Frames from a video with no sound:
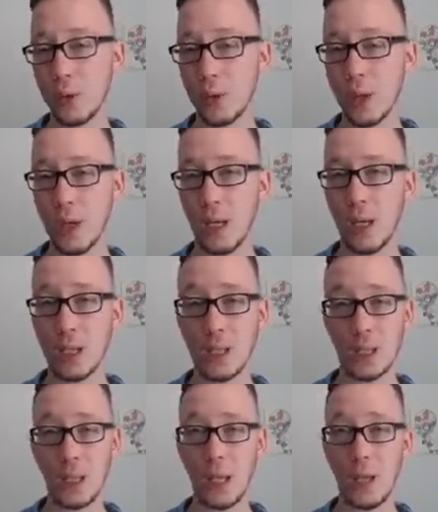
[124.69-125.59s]
Like, is
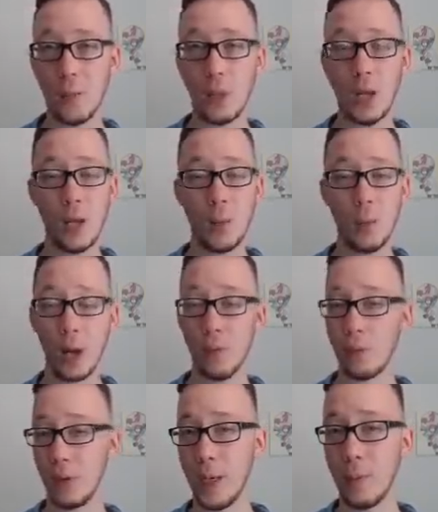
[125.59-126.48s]
the game Battle
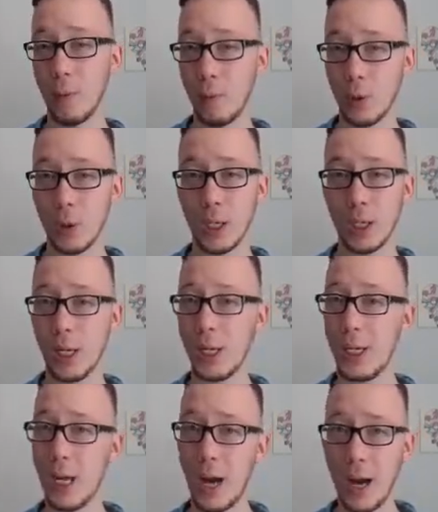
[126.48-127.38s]
for Neighborville gonna
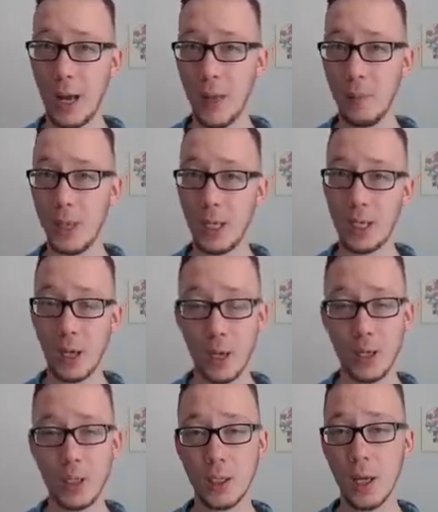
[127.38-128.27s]
die
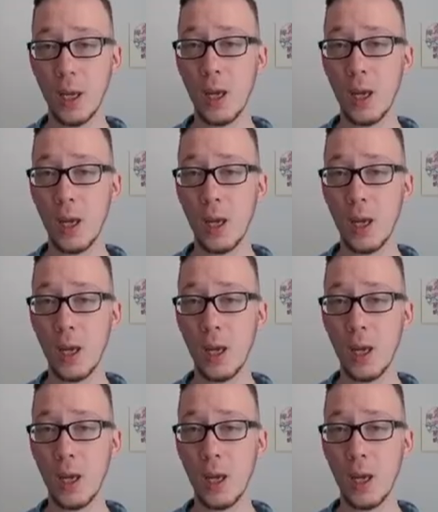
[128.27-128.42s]
because